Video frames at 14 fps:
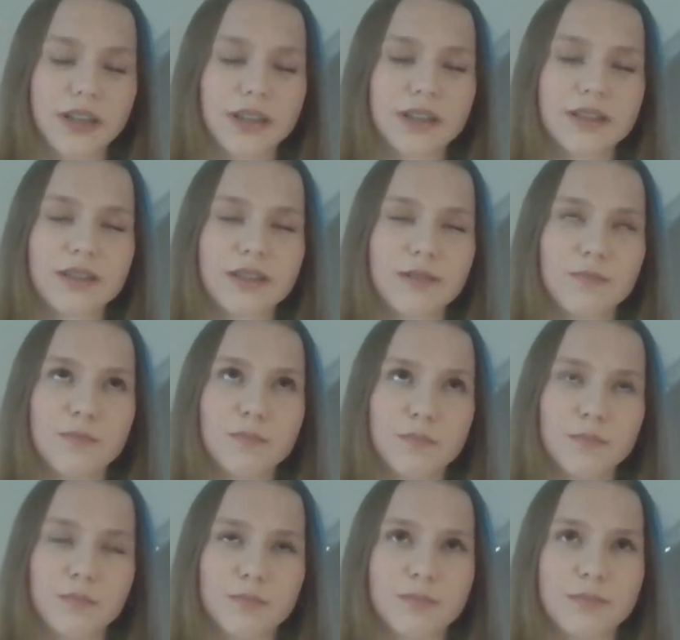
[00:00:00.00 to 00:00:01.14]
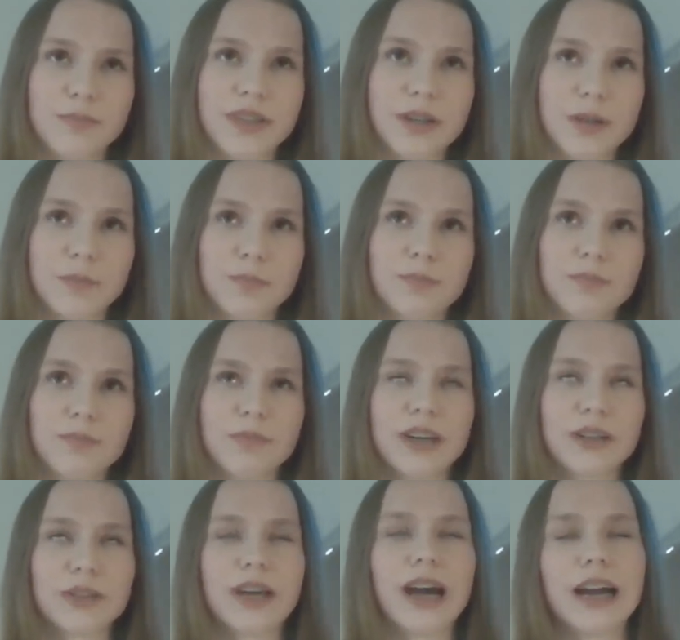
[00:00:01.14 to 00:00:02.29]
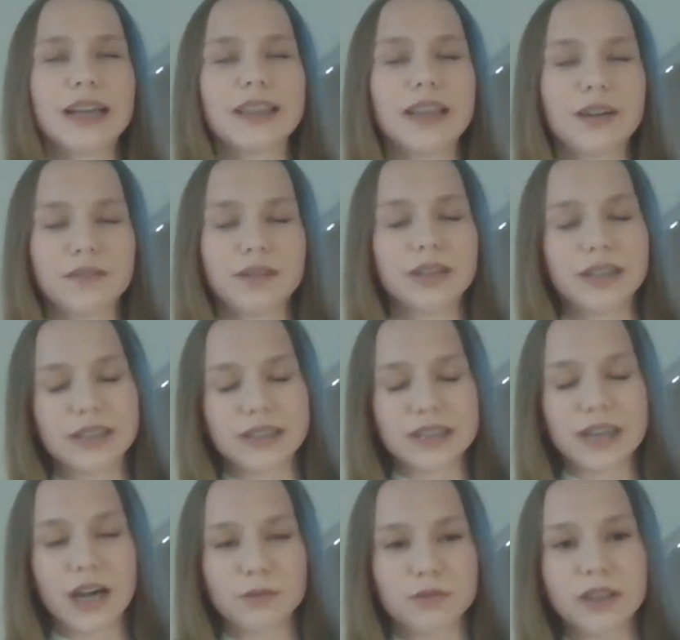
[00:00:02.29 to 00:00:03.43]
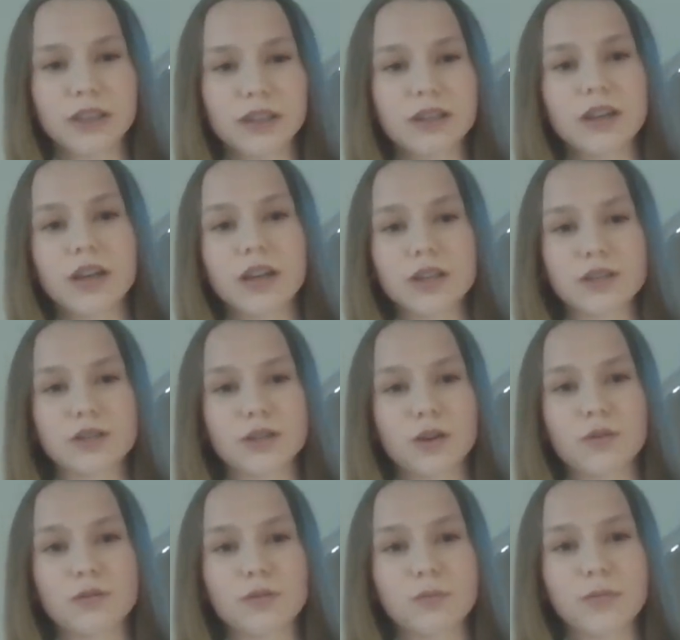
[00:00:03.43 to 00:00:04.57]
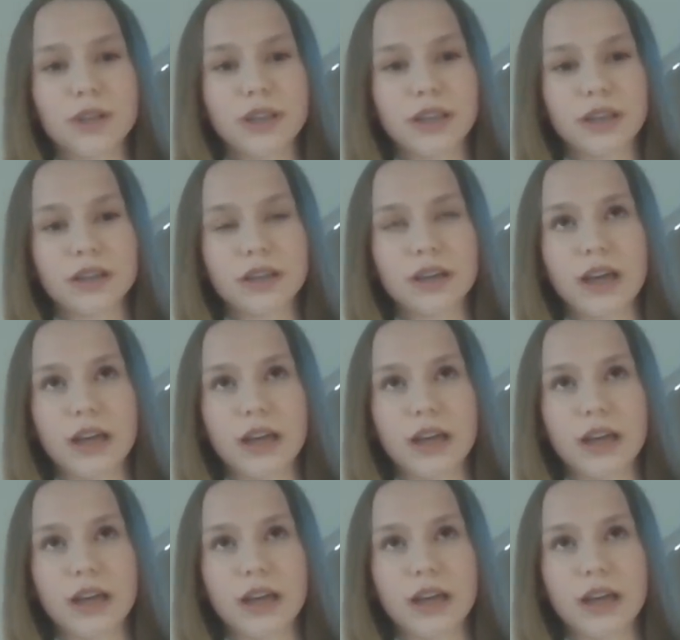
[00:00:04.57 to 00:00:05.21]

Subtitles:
being on a high level in scouting, so being